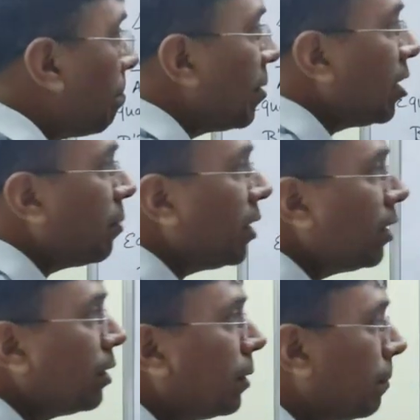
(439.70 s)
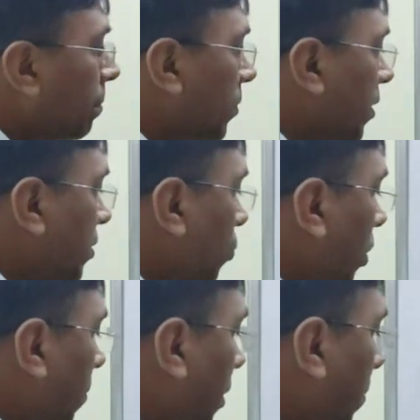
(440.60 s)
PB, this will
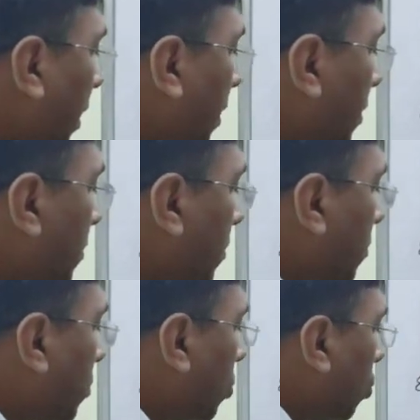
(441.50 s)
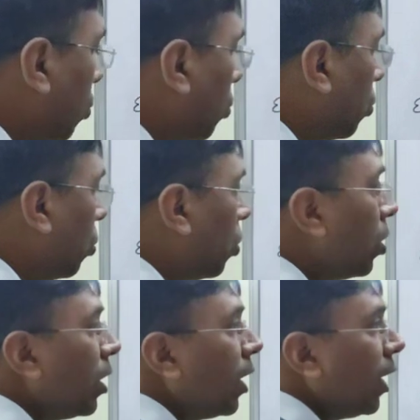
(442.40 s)
be minus U.
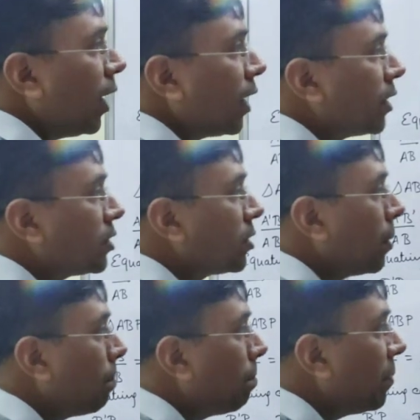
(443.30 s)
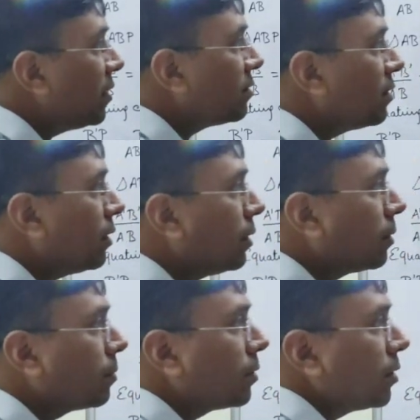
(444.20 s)
And PC,
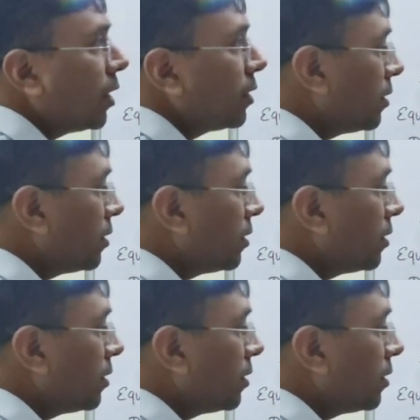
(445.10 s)
that